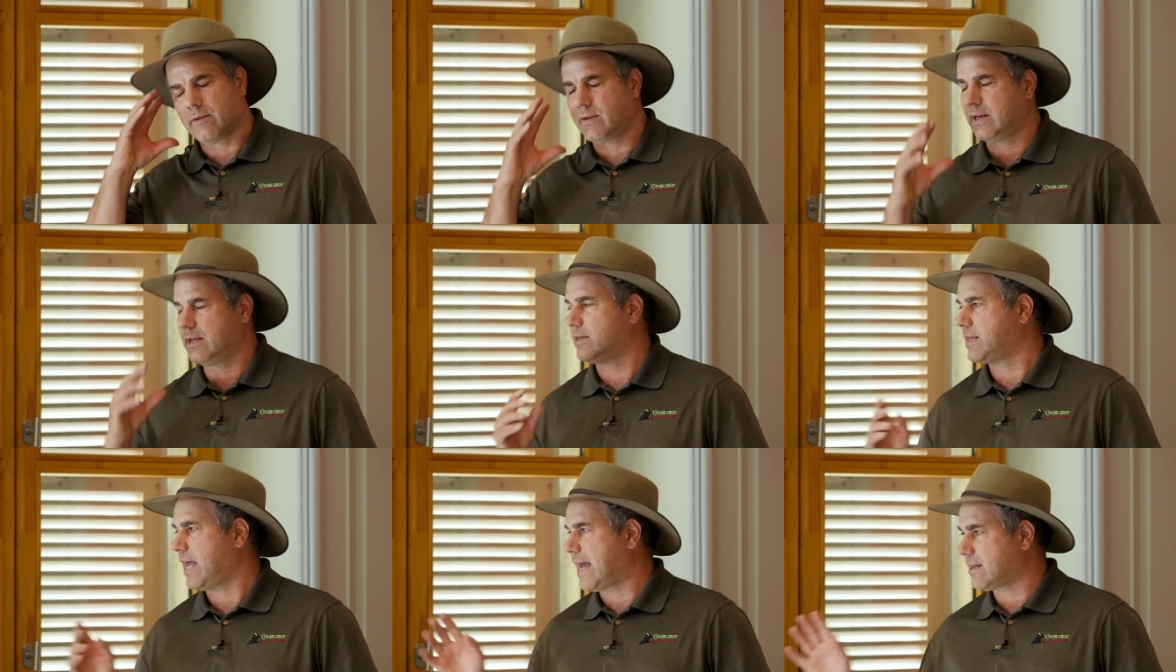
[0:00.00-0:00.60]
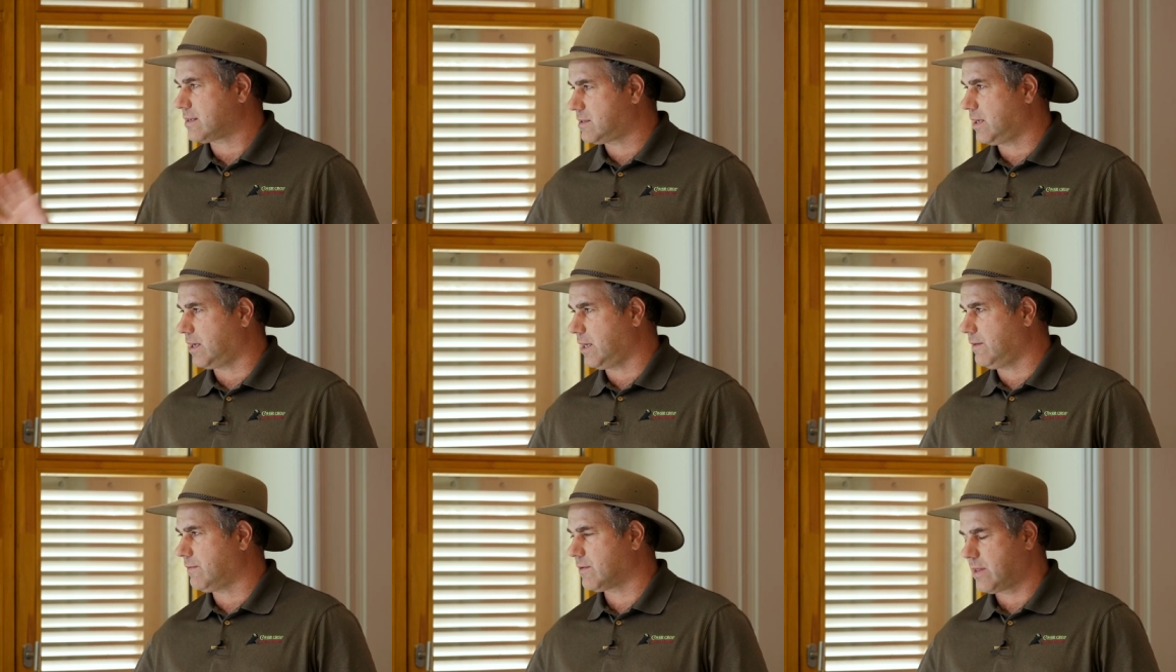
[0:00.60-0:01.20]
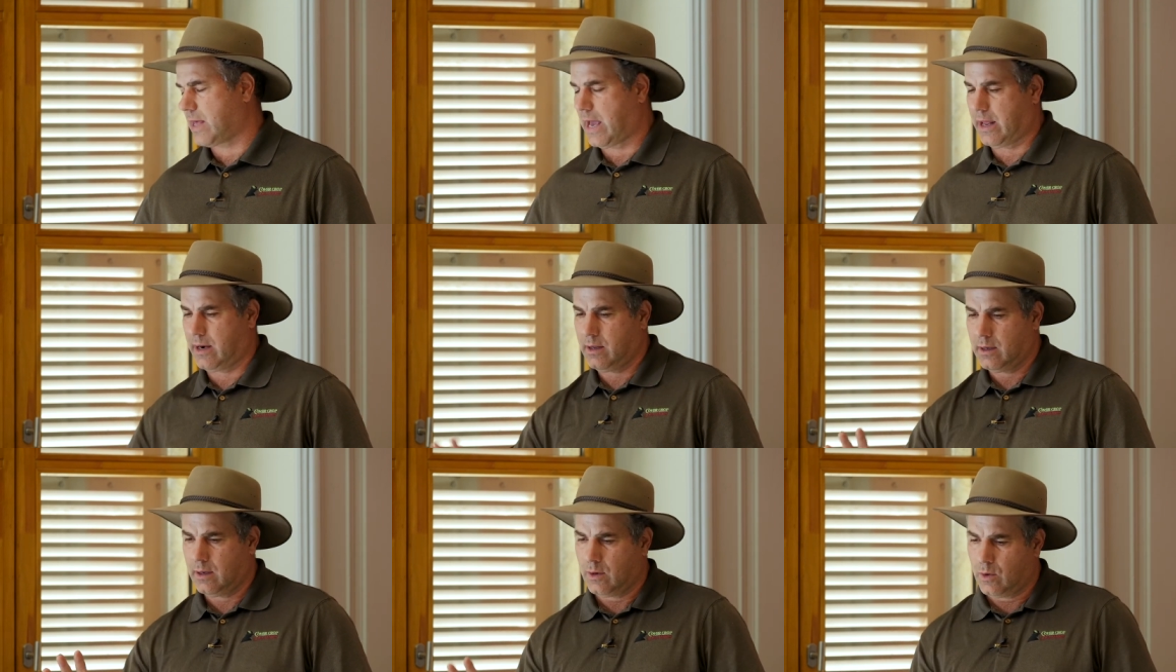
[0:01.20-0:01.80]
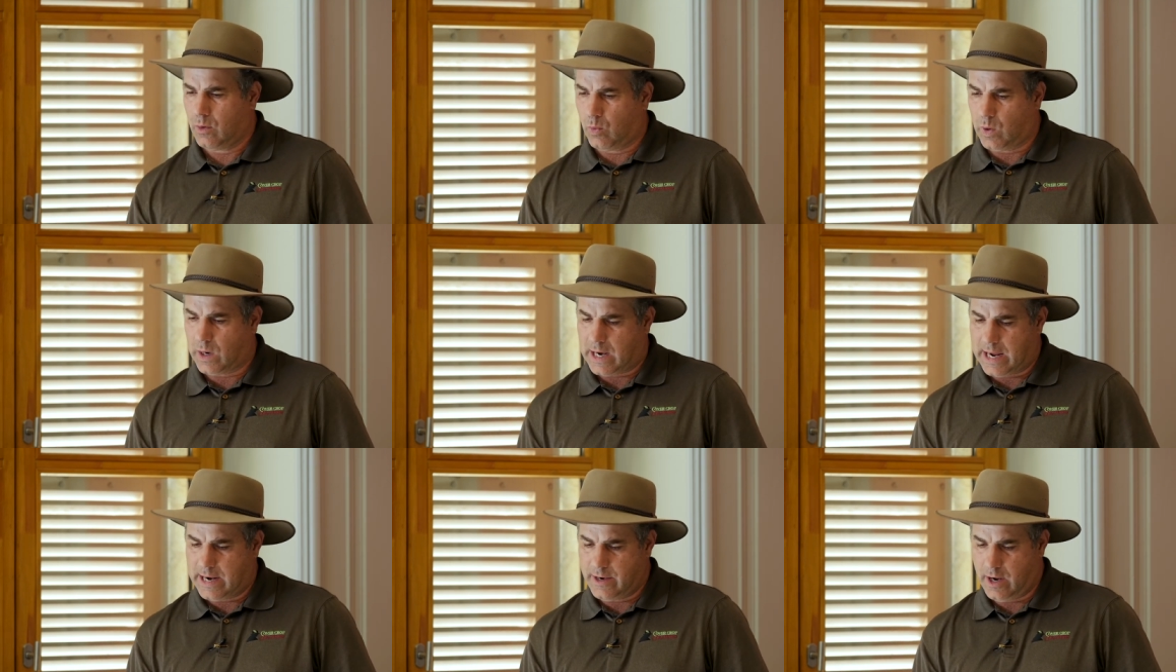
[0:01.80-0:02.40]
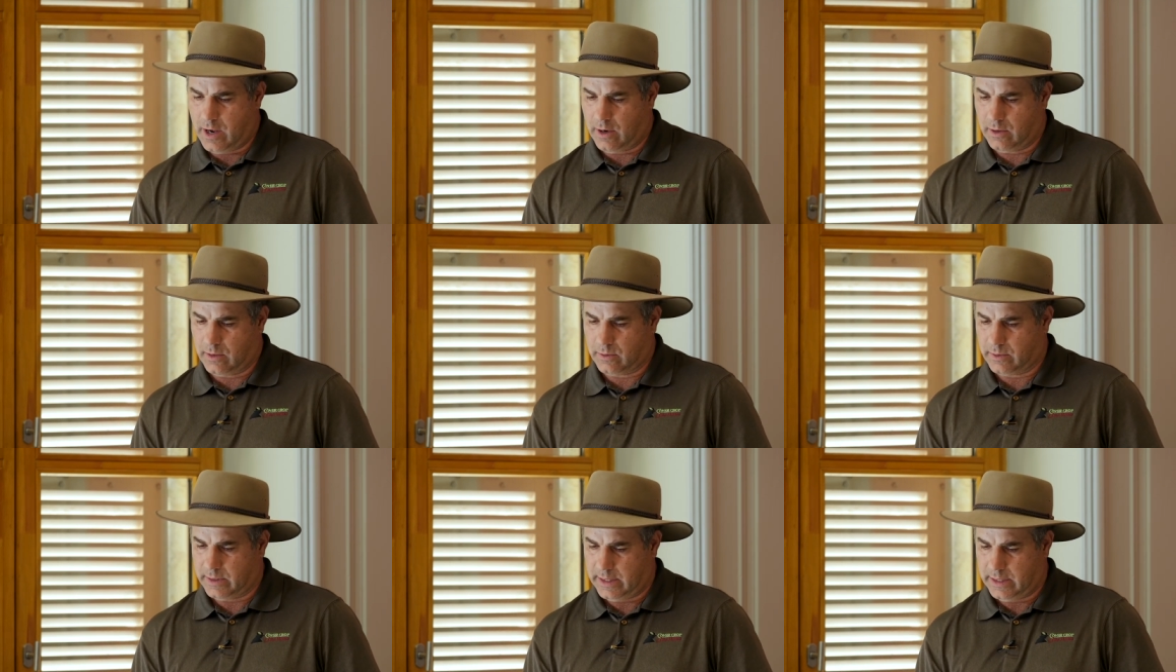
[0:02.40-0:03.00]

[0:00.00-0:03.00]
of an exact study for that. What I know